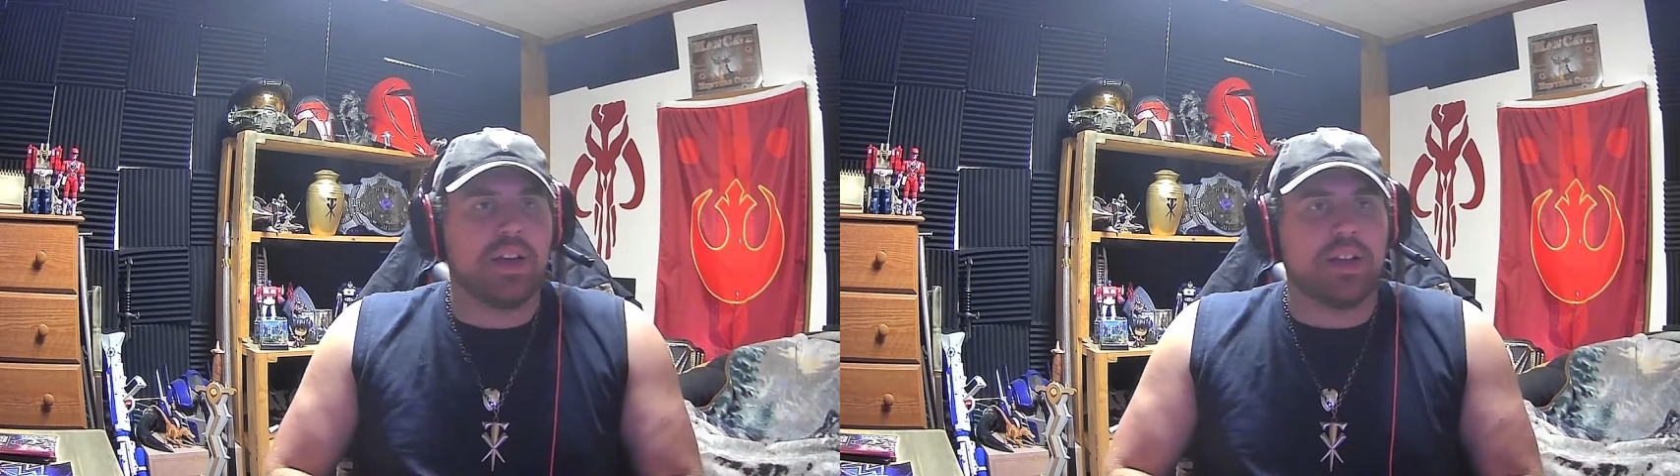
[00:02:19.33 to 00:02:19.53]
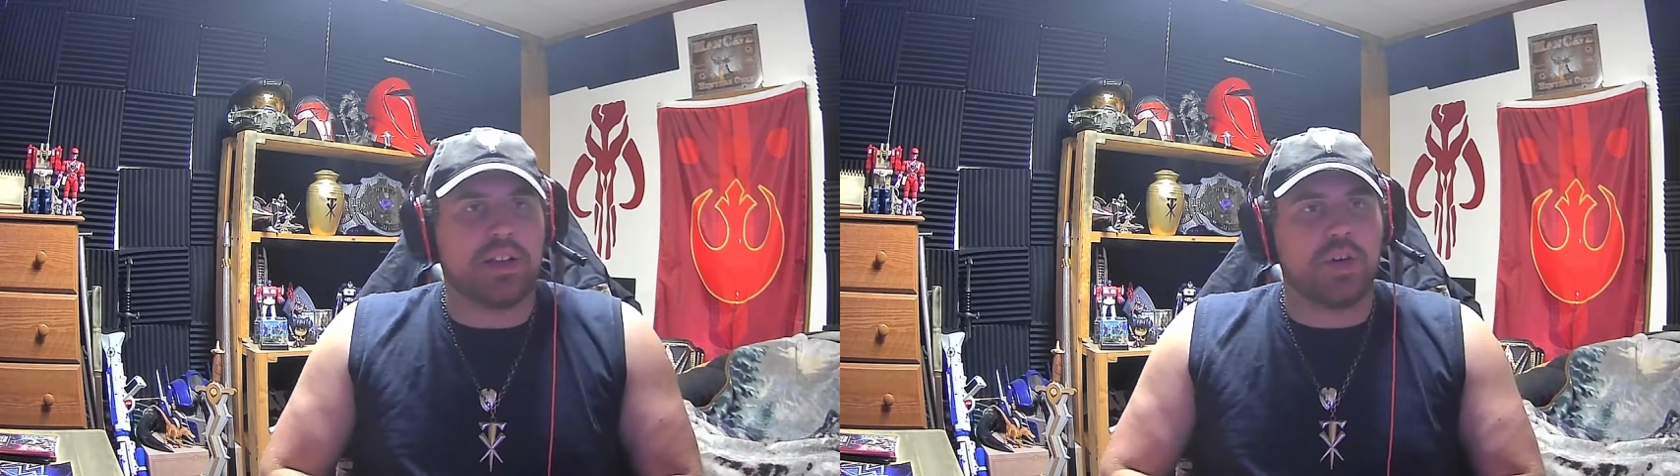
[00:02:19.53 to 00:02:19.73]

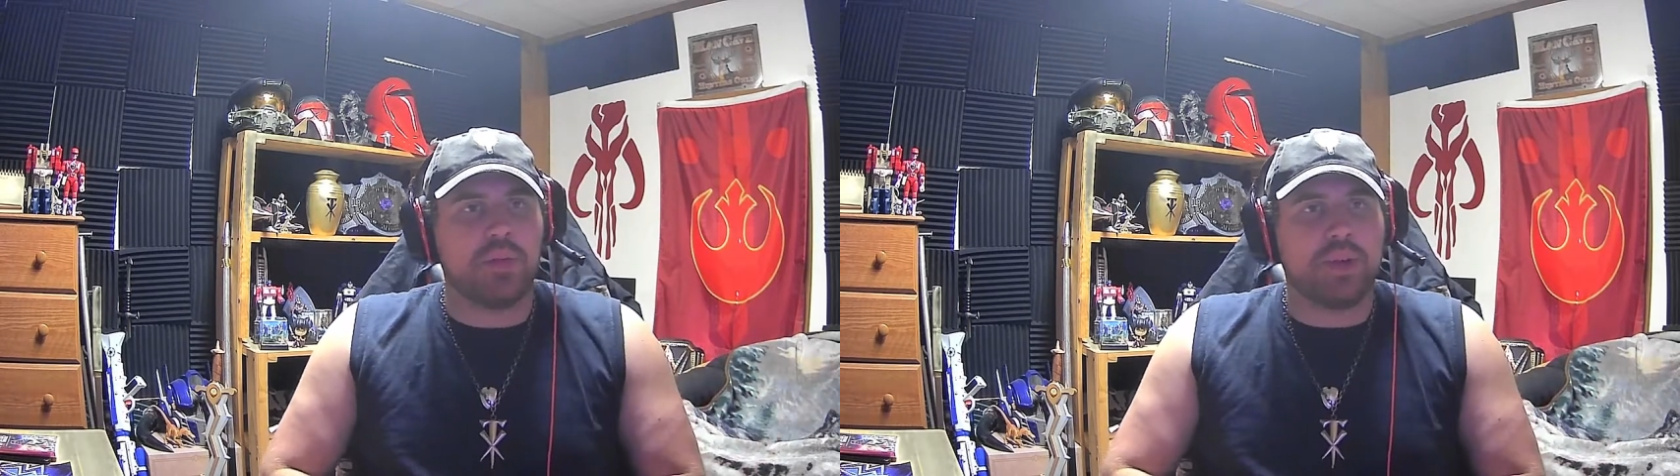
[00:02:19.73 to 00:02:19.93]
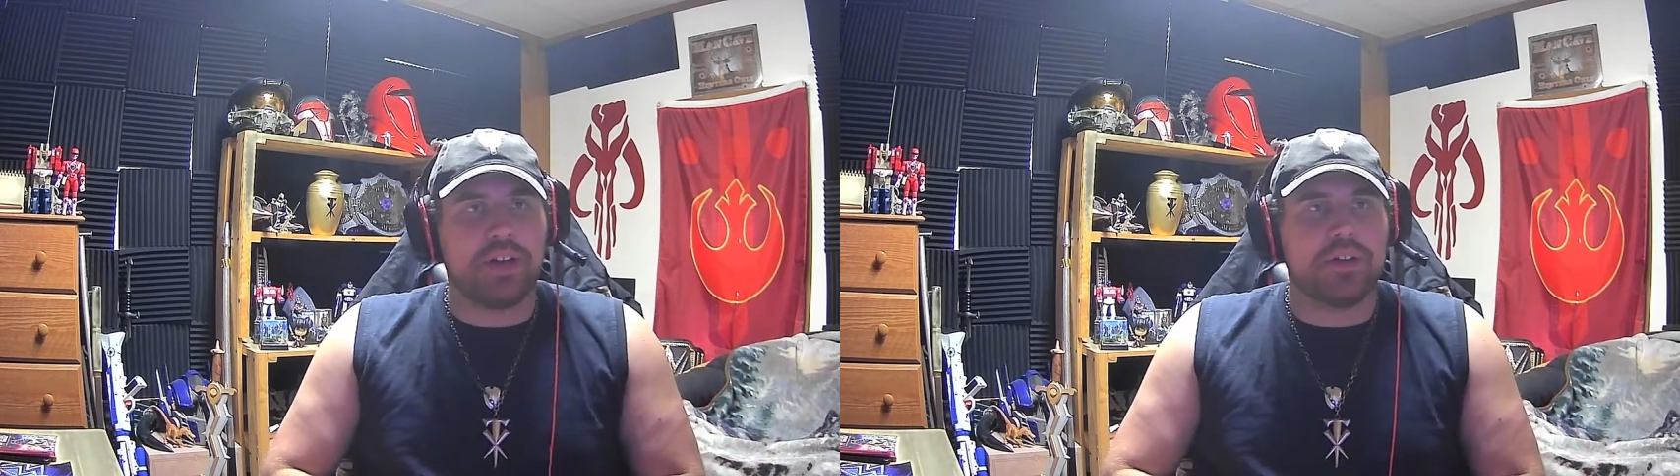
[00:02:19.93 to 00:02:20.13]
Like
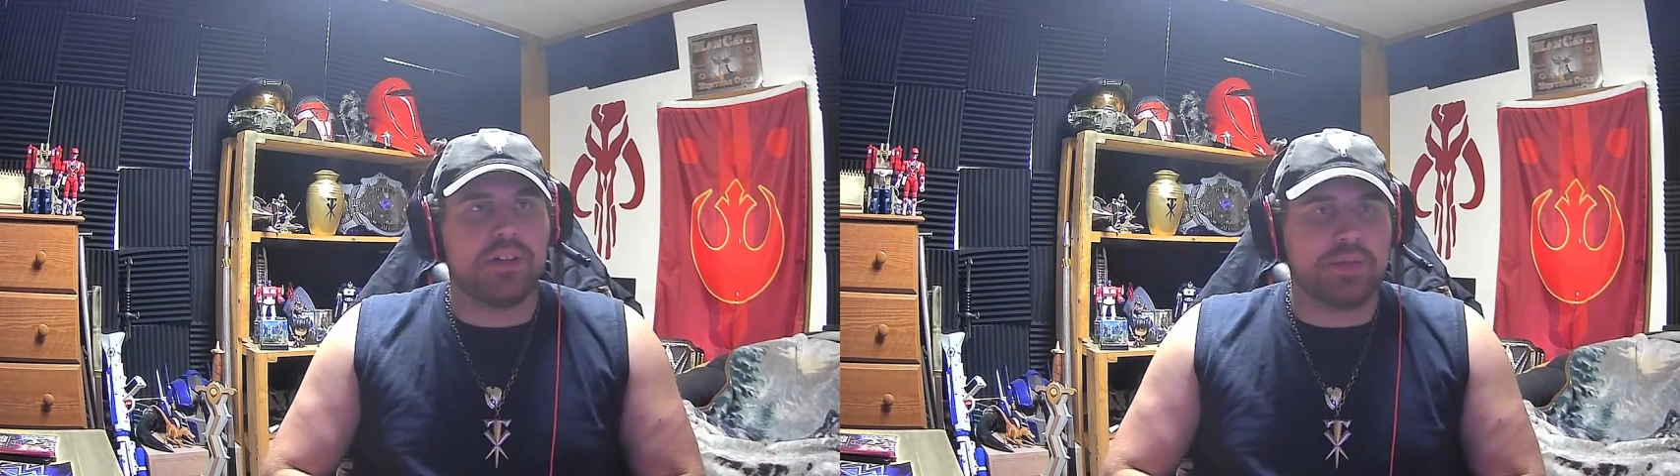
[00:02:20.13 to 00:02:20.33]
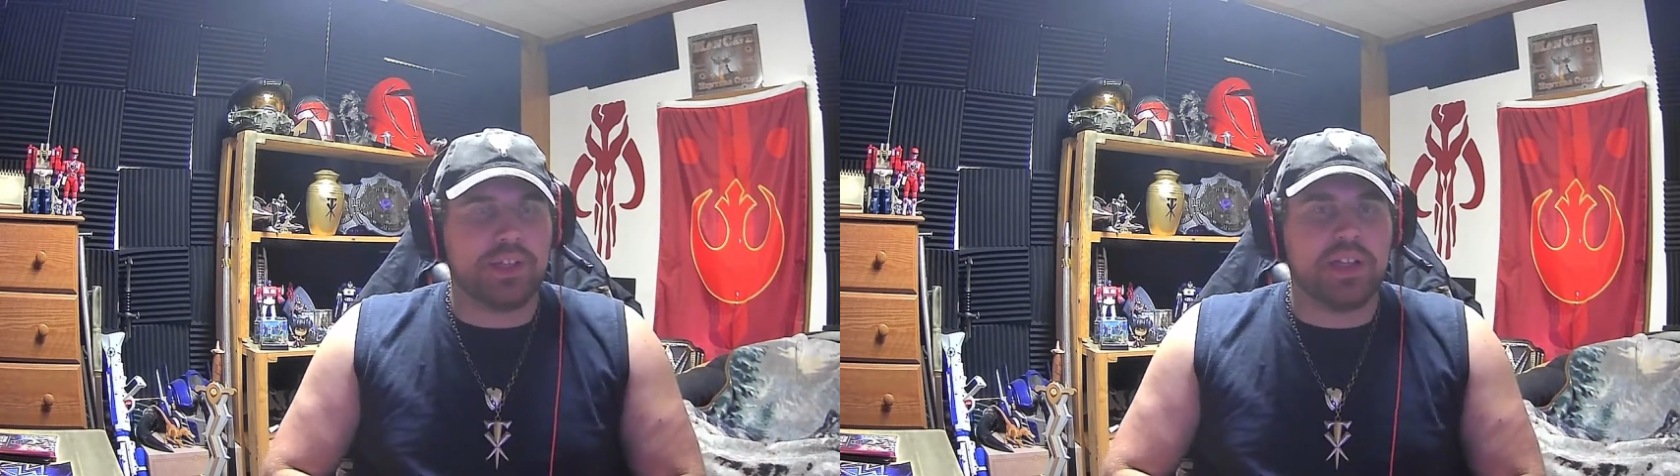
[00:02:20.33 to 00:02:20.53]
Homelander, I
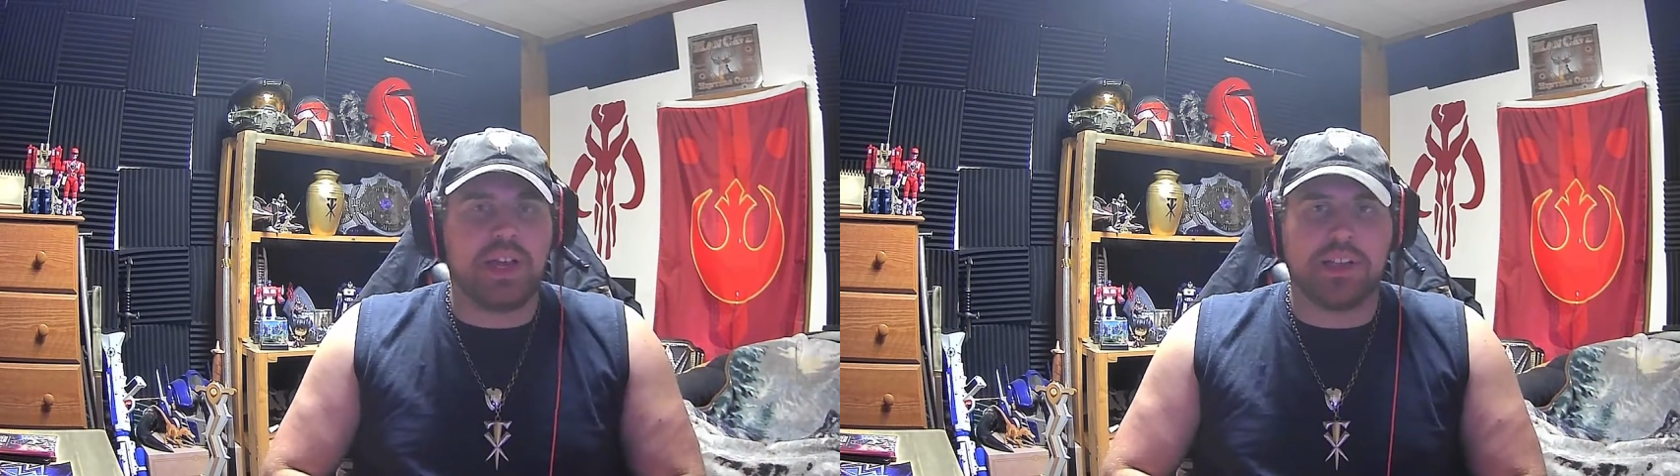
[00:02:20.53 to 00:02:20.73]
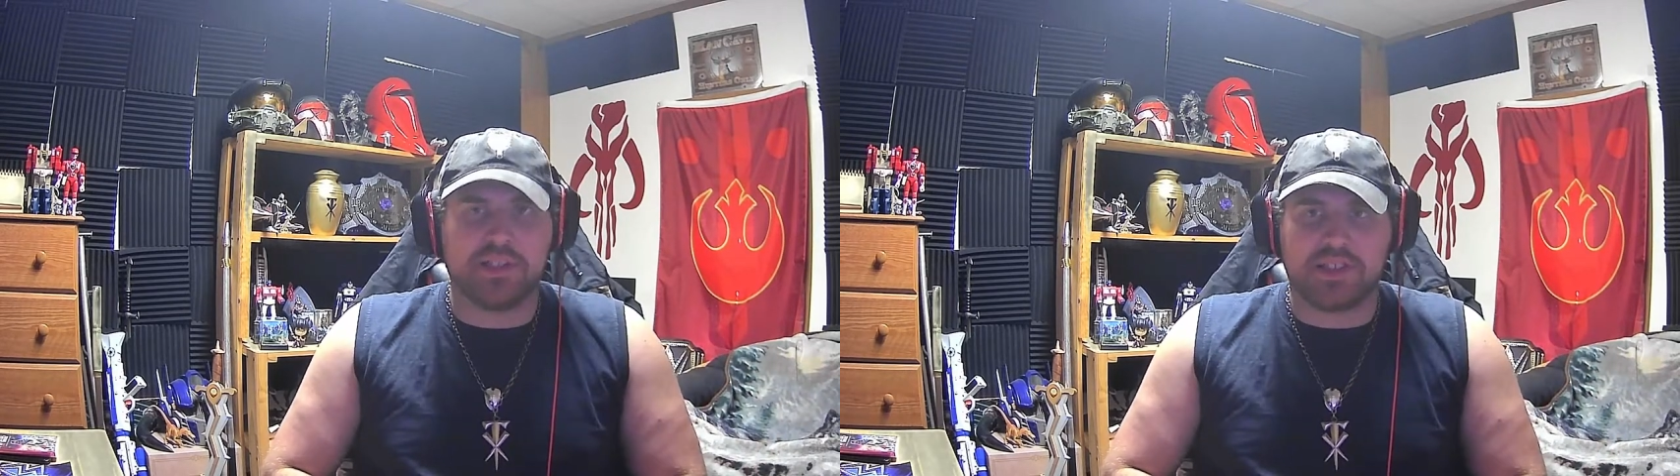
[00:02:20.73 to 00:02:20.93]
mean, he
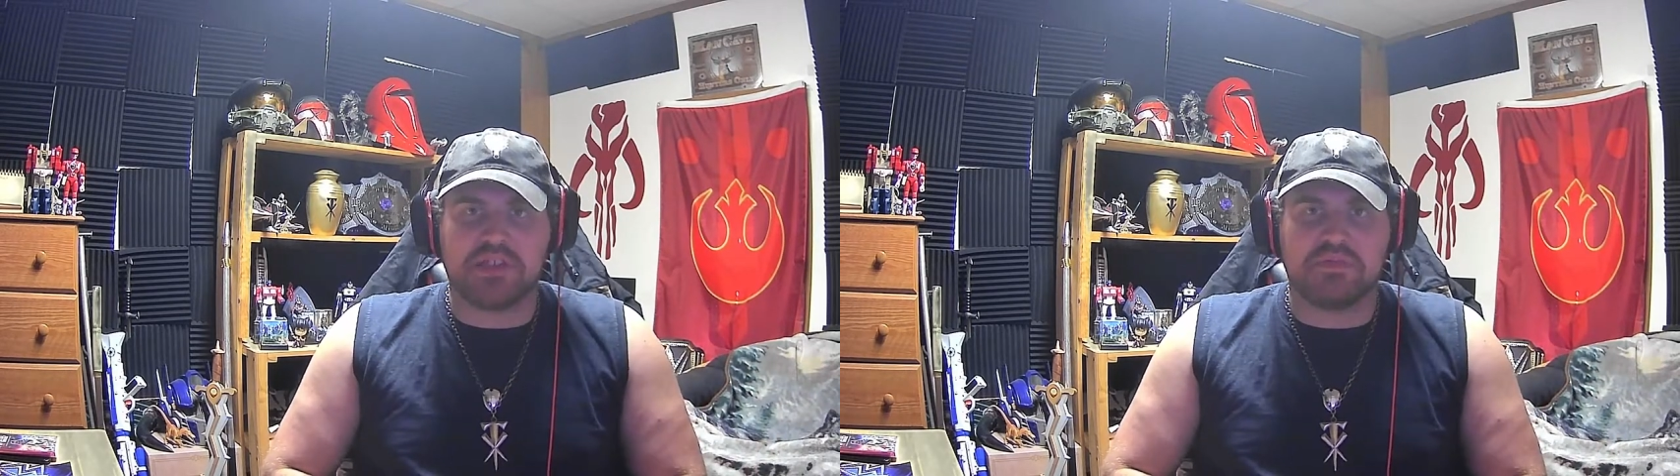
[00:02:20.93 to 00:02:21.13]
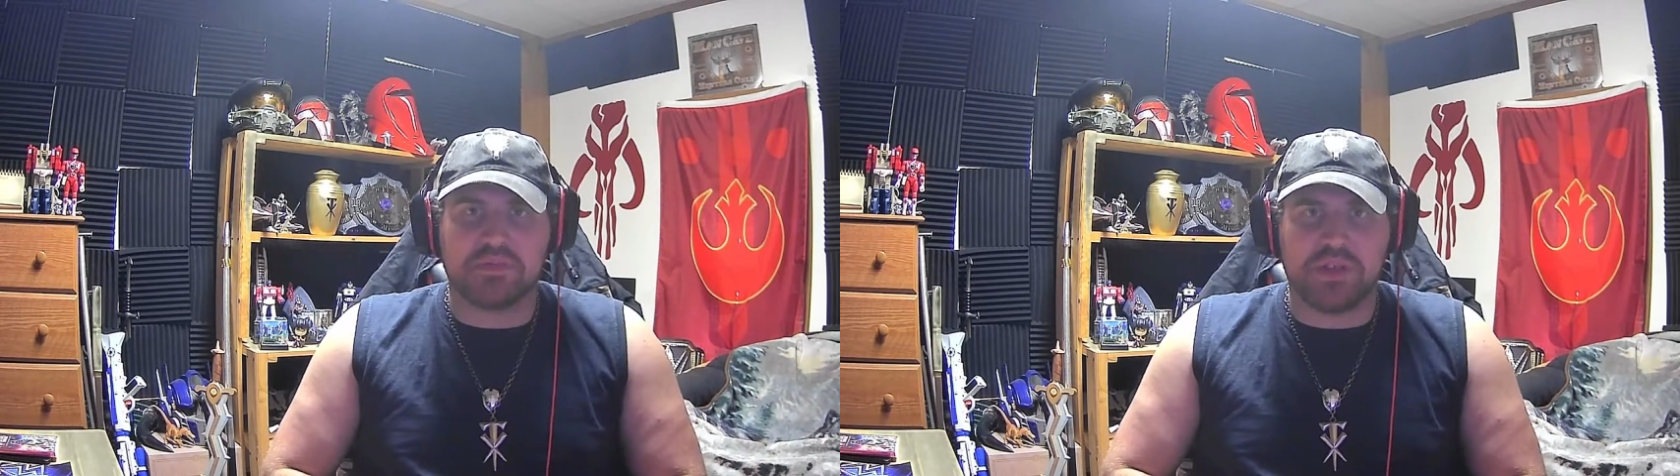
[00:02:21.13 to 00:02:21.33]
has
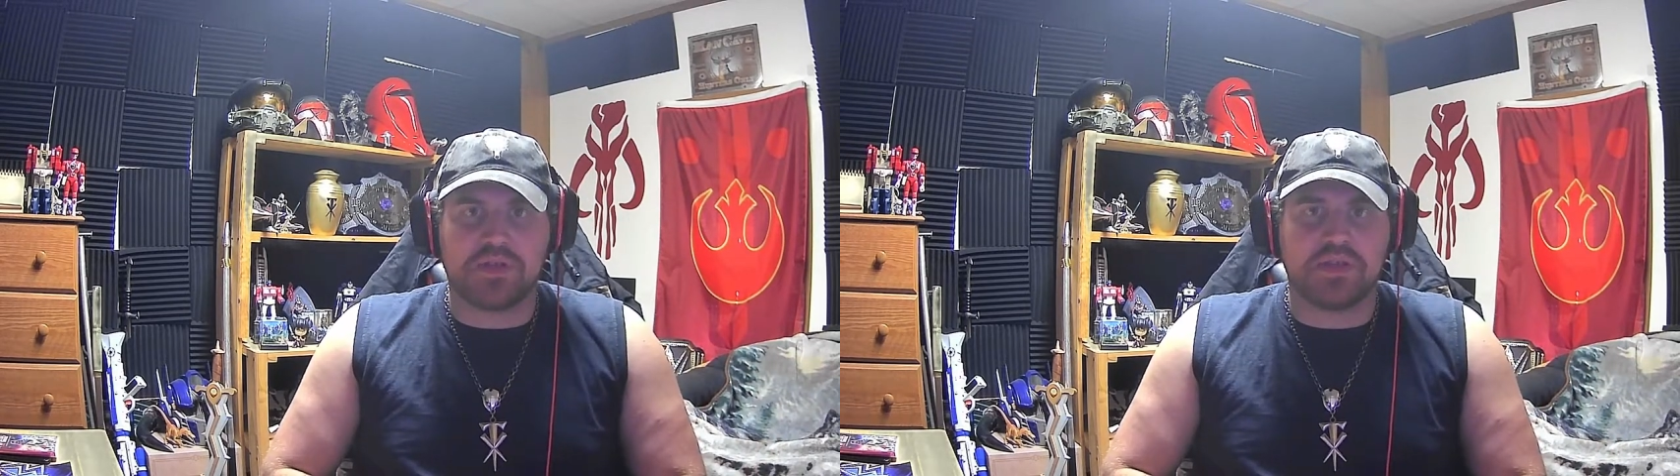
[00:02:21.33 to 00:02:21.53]
some you know